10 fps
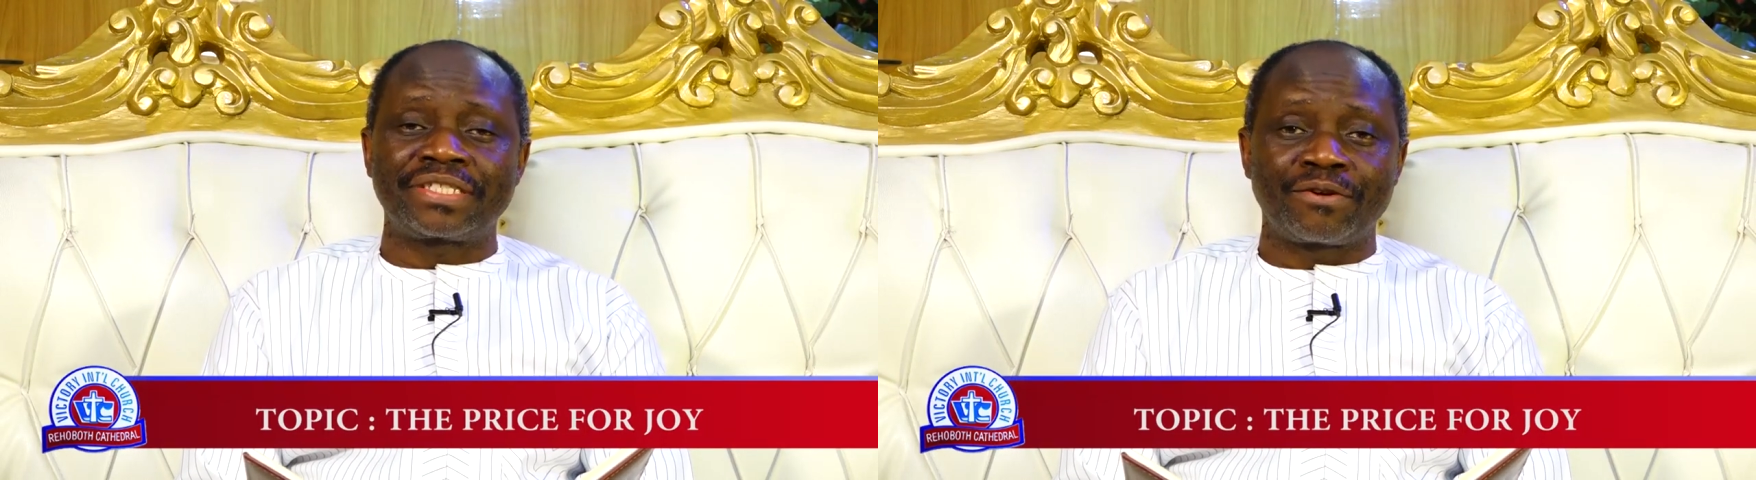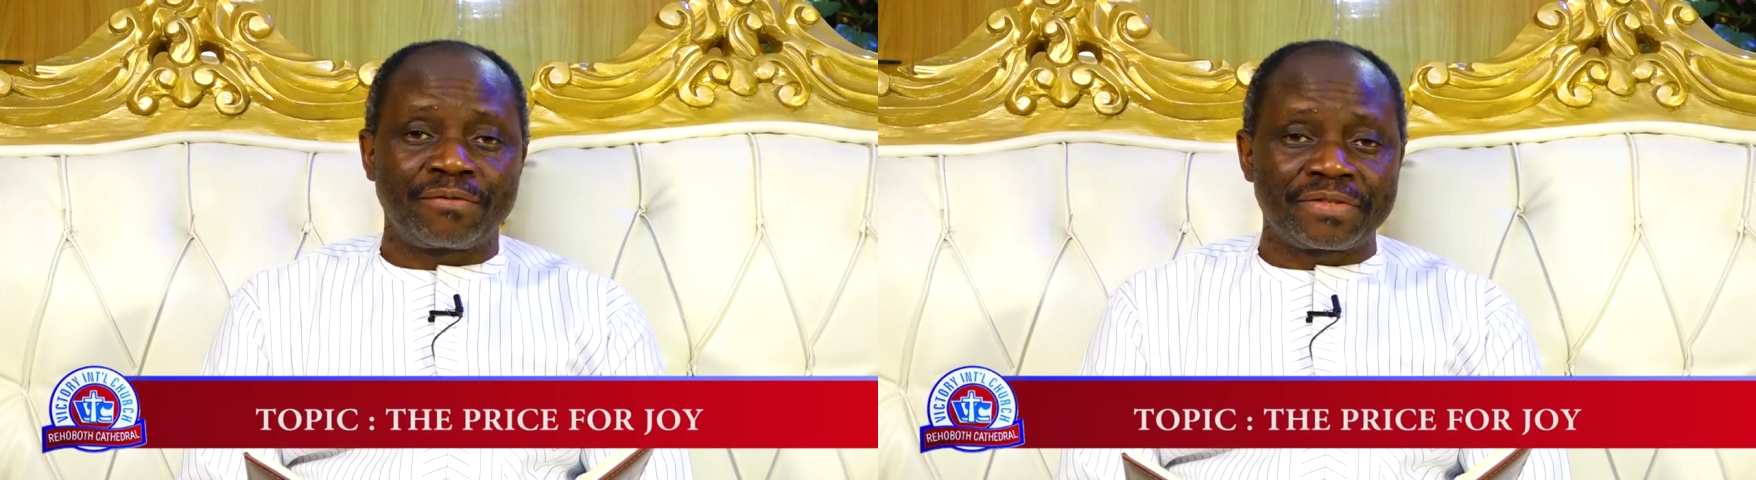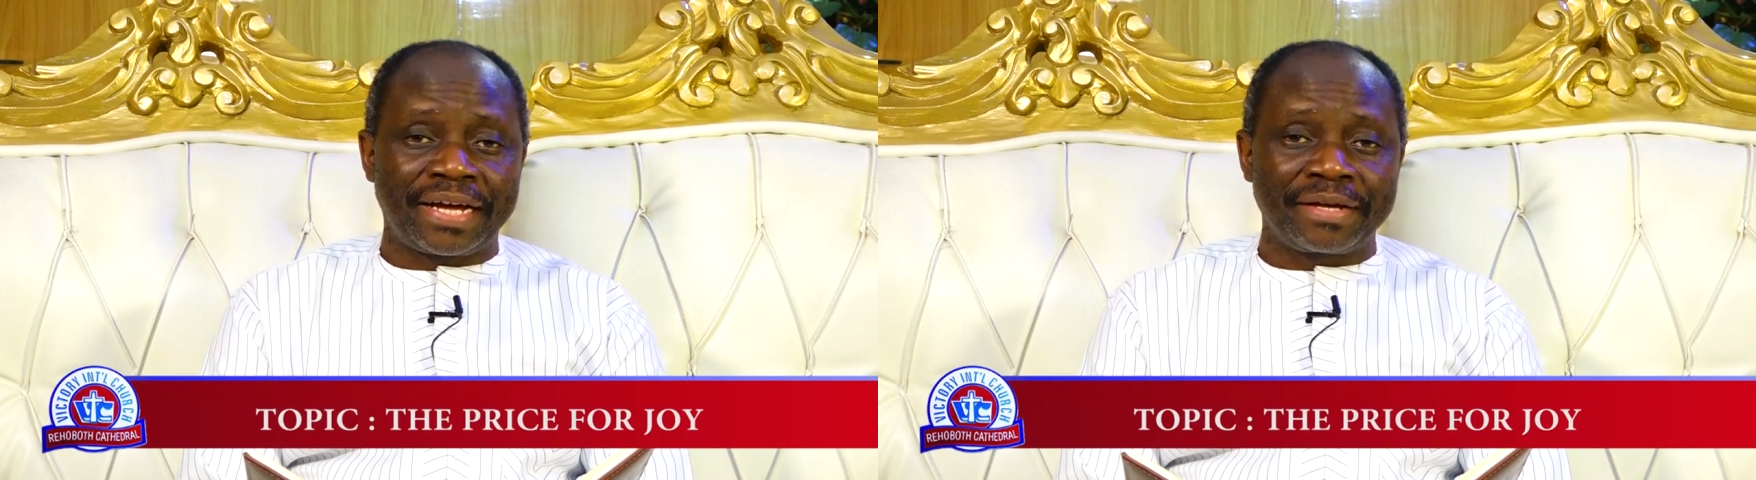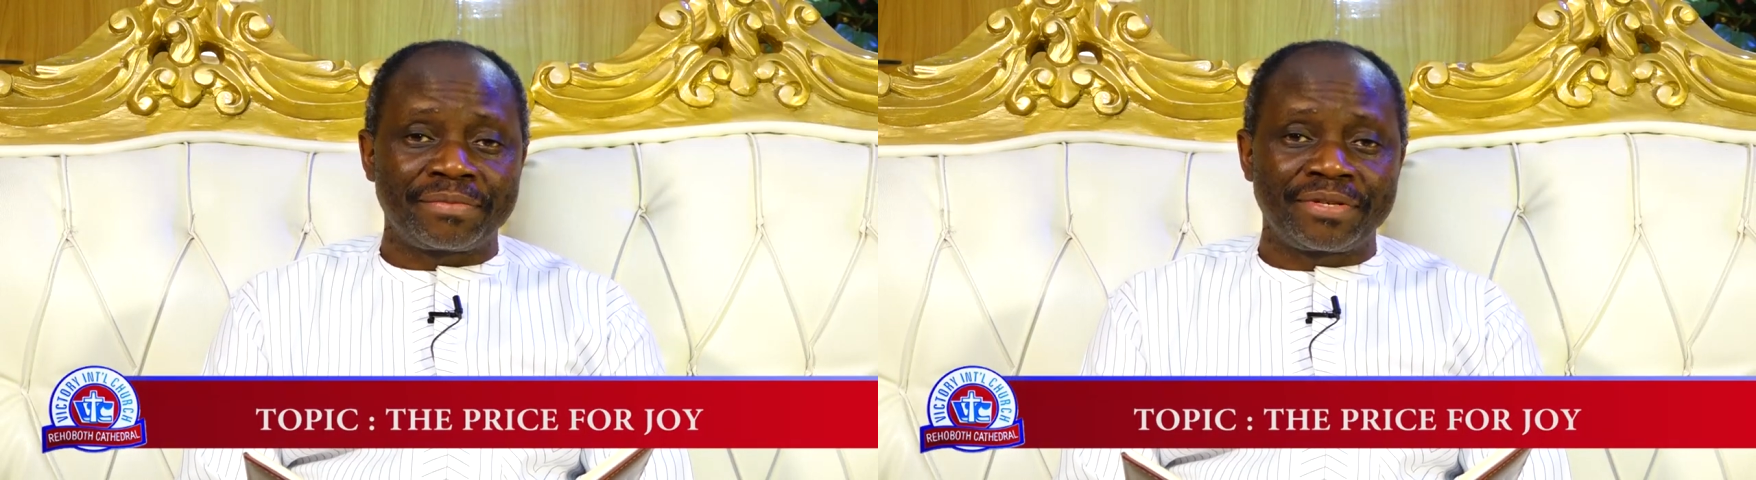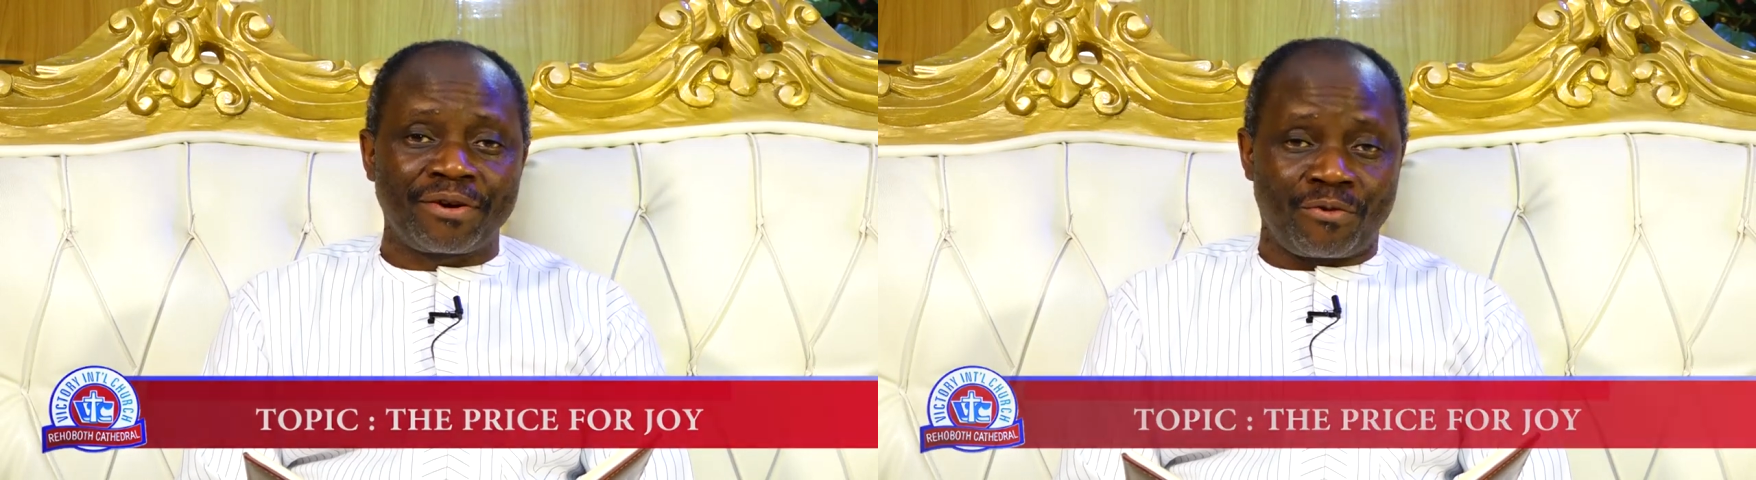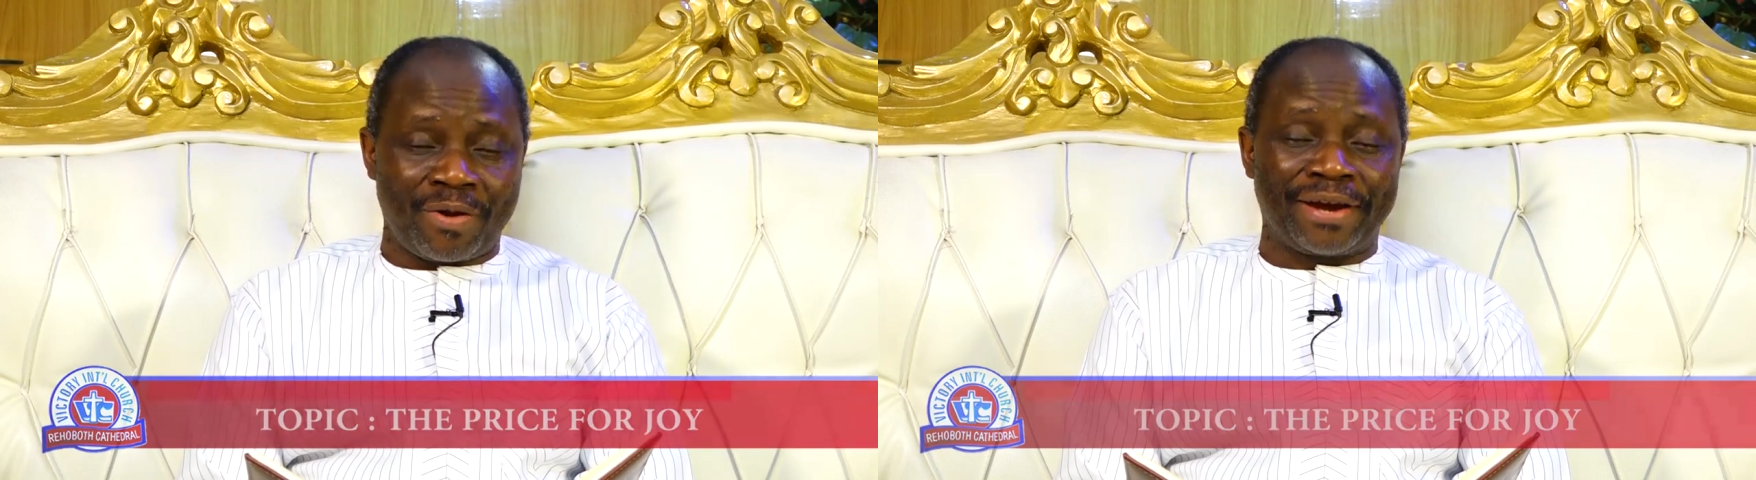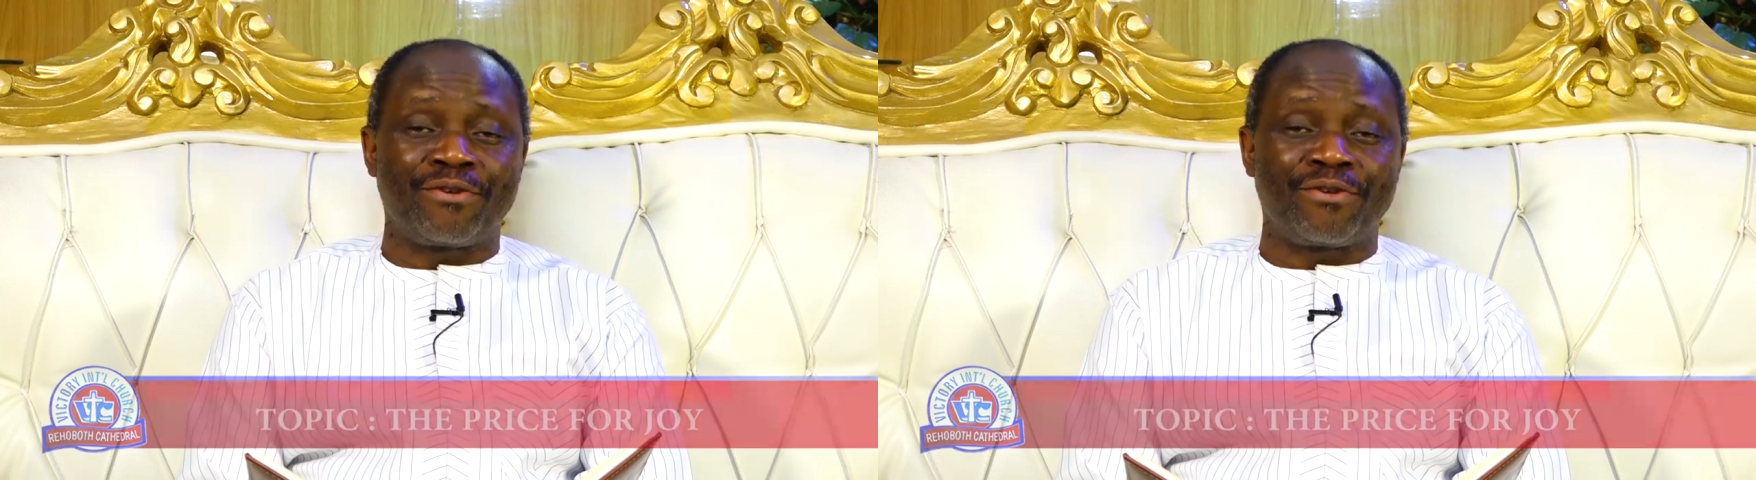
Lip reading: tough times or we are